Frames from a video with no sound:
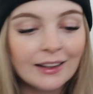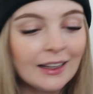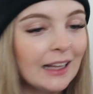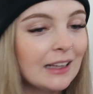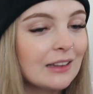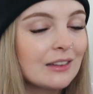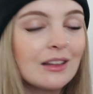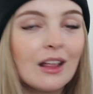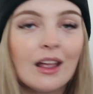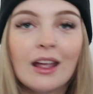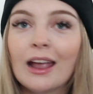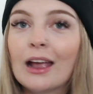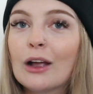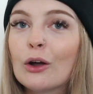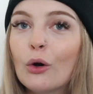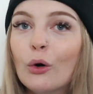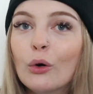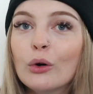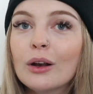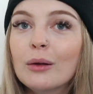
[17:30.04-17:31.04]
it
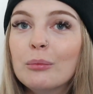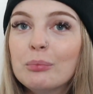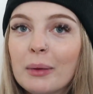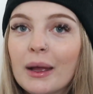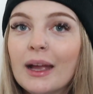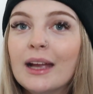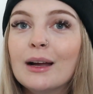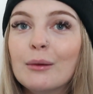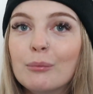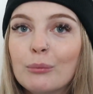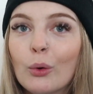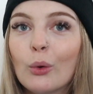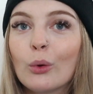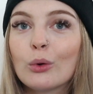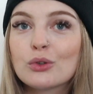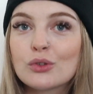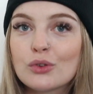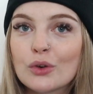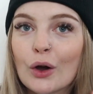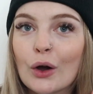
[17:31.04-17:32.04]
couldn't be
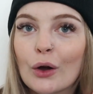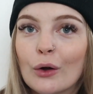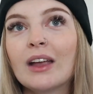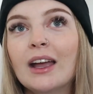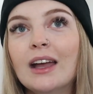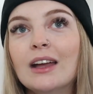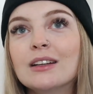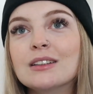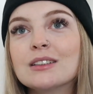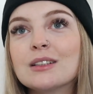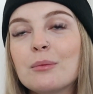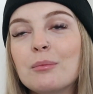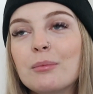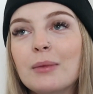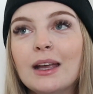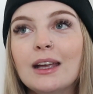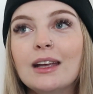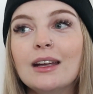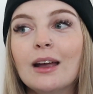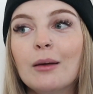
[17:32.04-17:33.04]
more true. And
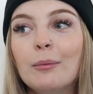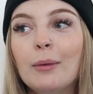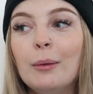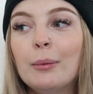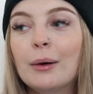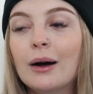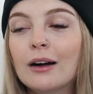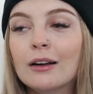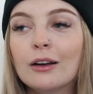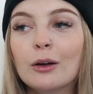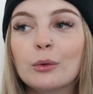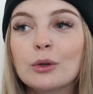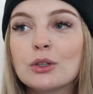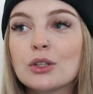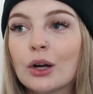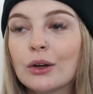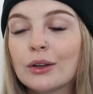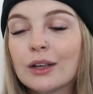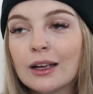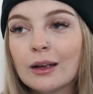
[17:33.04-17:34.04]
me and my partner were
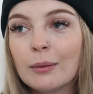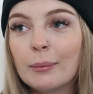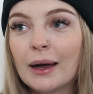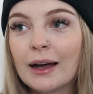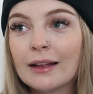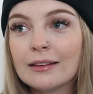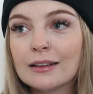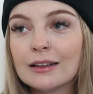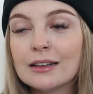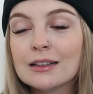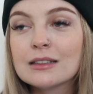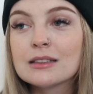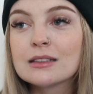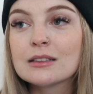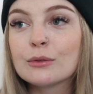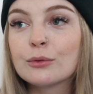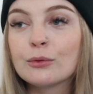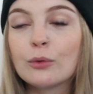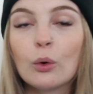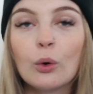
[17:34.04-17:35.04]
joking about this
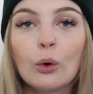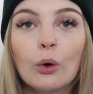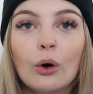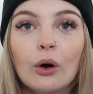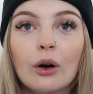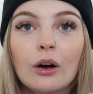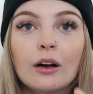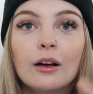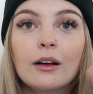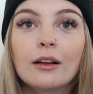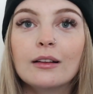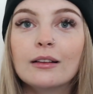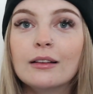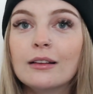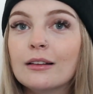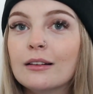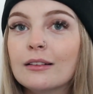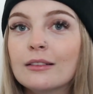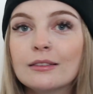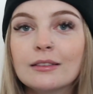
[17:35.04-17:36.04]
for
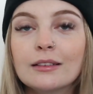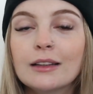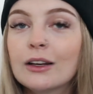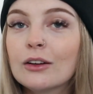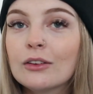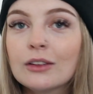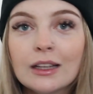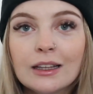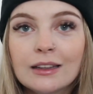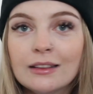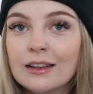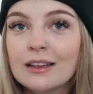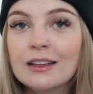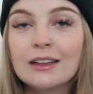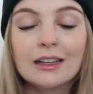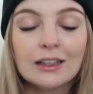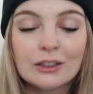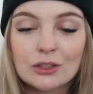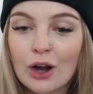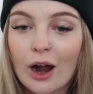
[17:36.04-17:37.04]
literally
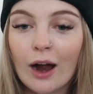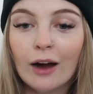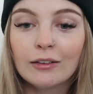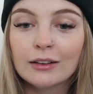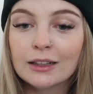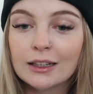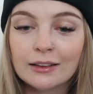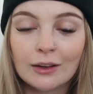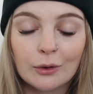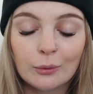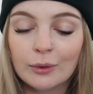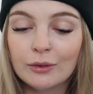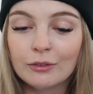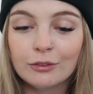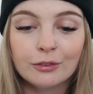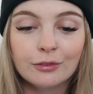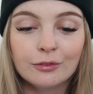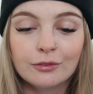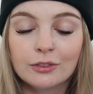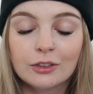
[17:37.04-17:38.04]
the entirety that
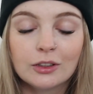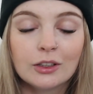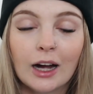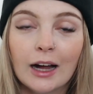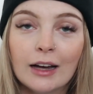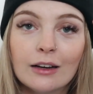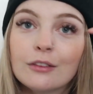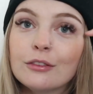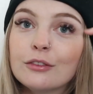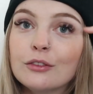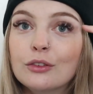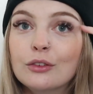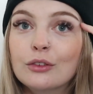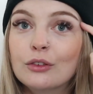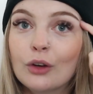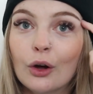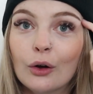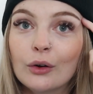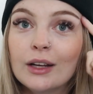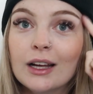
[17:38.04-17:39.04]
we've kind of
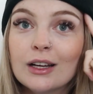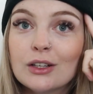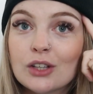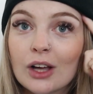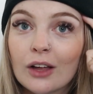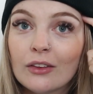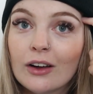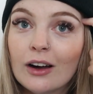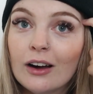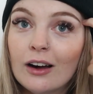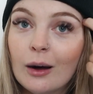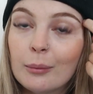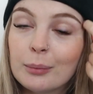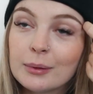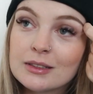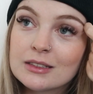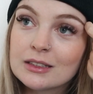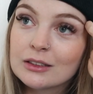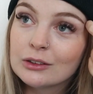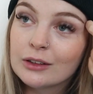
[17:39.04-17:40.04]
known each other up
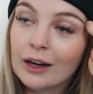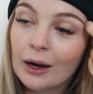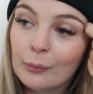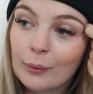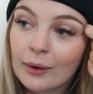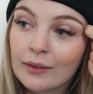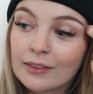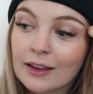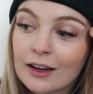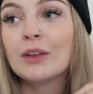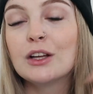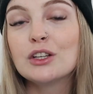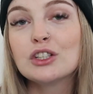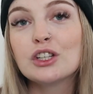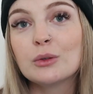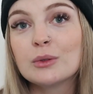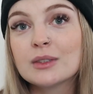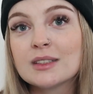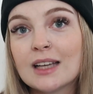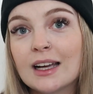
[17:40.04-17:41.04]
until I went there. And
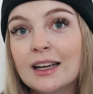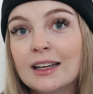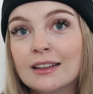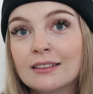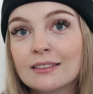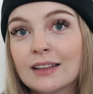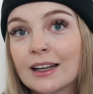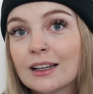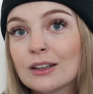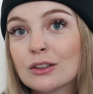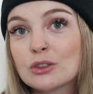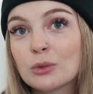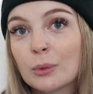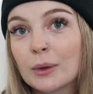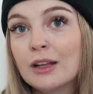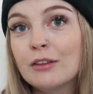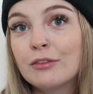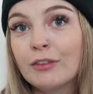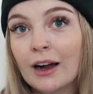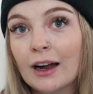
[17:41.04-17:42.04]
she was saying, like,
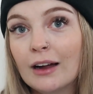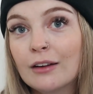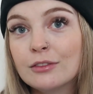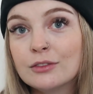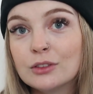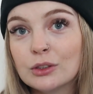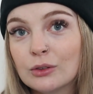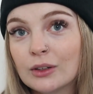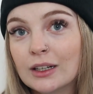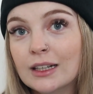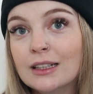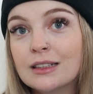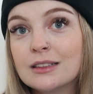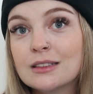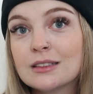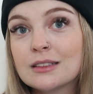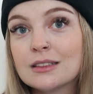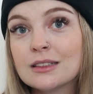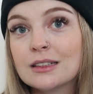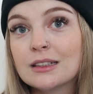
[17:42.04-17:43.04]
25
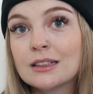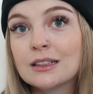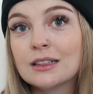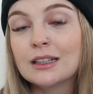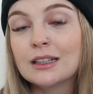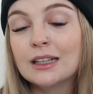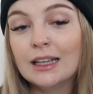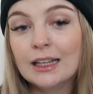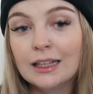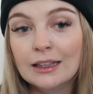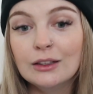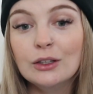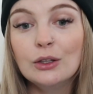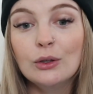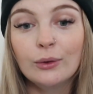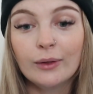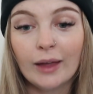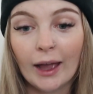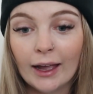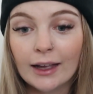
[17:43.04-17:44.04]
degrees in
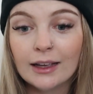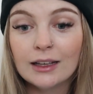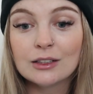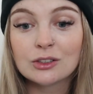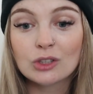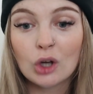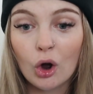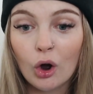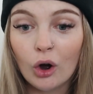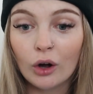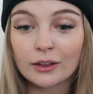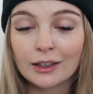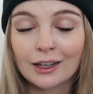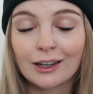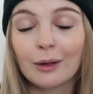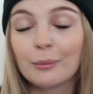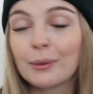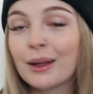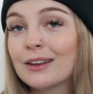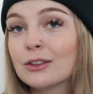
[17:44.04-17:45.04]
the UK is hot,
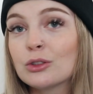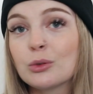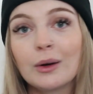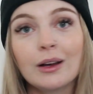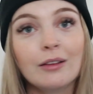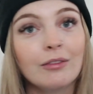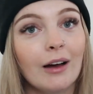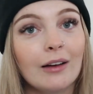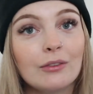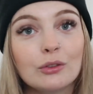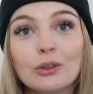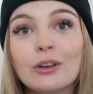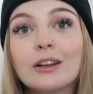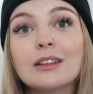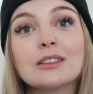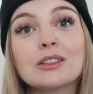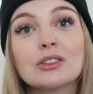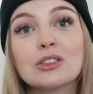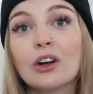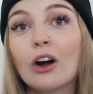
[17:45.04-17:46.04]
and I'm like, 25
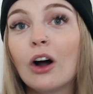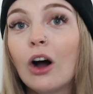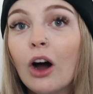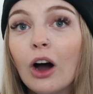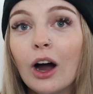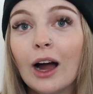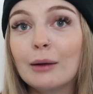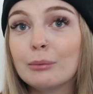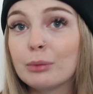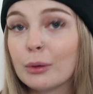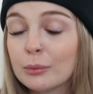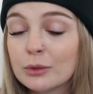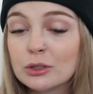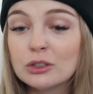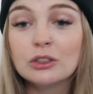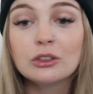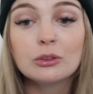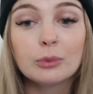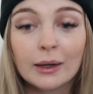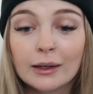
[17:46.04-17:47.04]
degrees is not hot. I
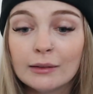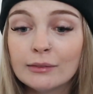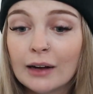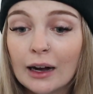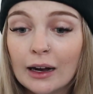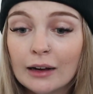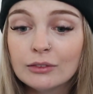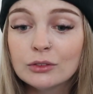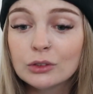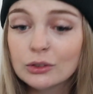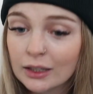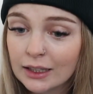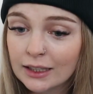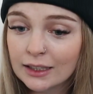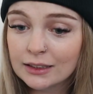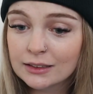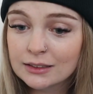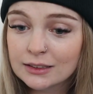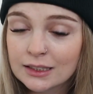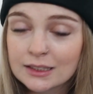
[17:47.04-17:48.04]
promise you, 25
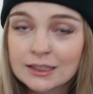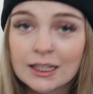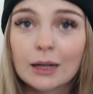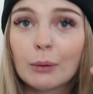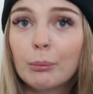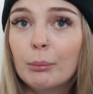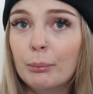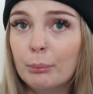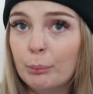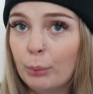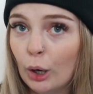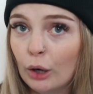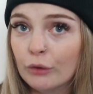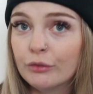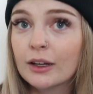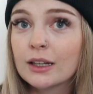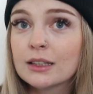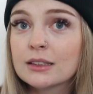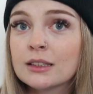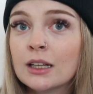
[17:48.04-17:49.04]
degrees is like
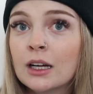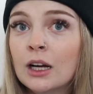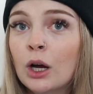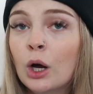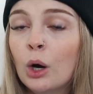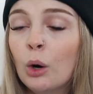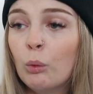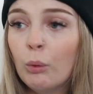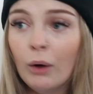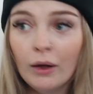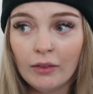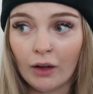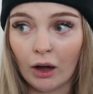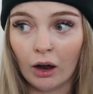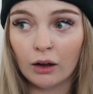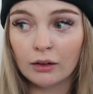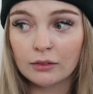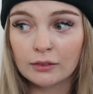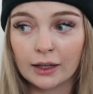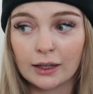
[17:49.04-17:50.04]
perfect
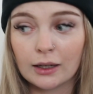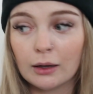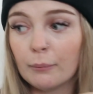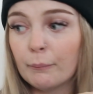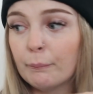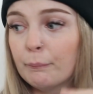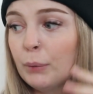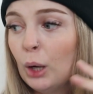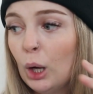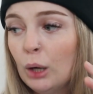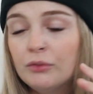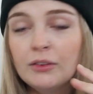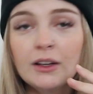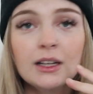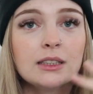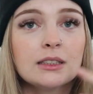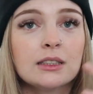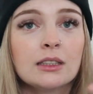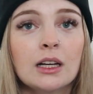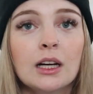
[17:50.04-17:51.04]
weather, like
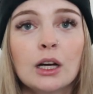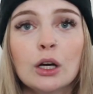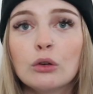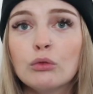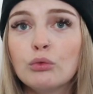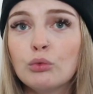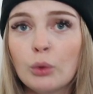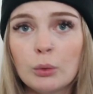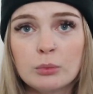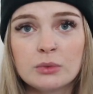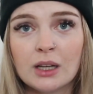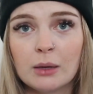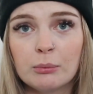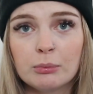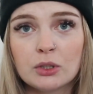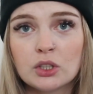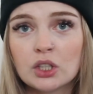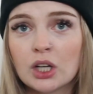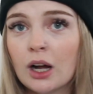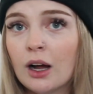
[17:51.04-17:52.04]
perfect room
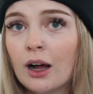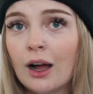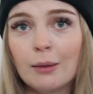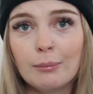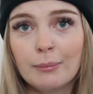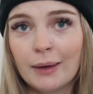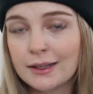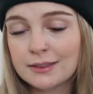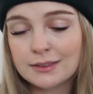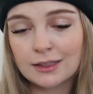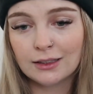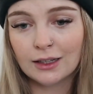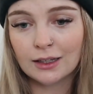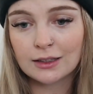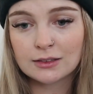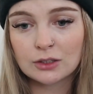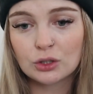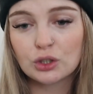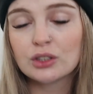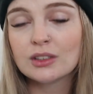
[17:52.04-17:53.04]
temperature
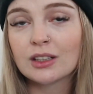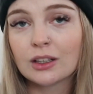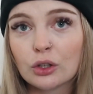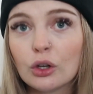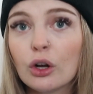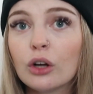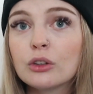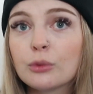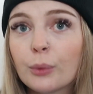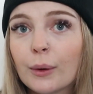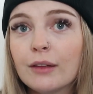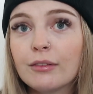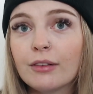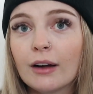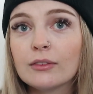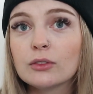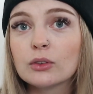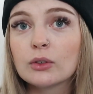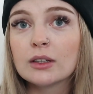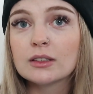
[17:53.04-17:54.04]
amazingness. And she's like, no,
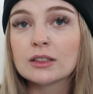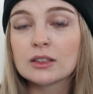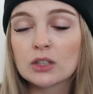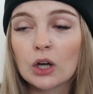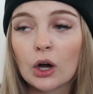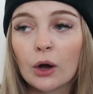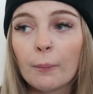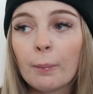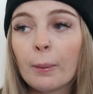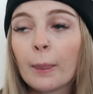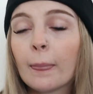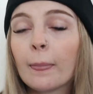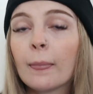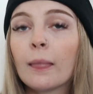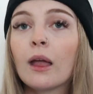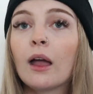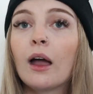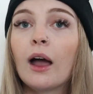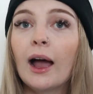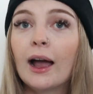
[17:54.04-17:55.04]
25 degrees is hot.
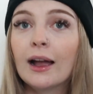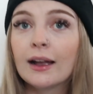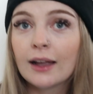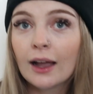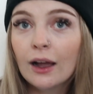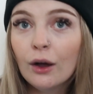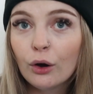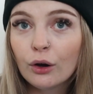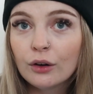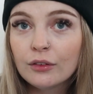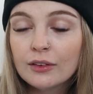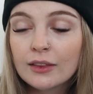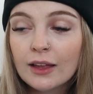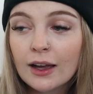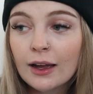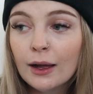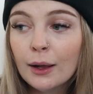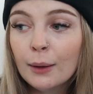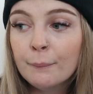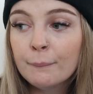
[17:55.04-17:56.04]
I get over
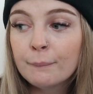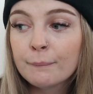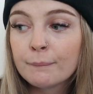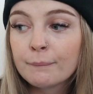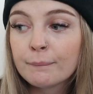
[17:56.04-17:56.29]
there,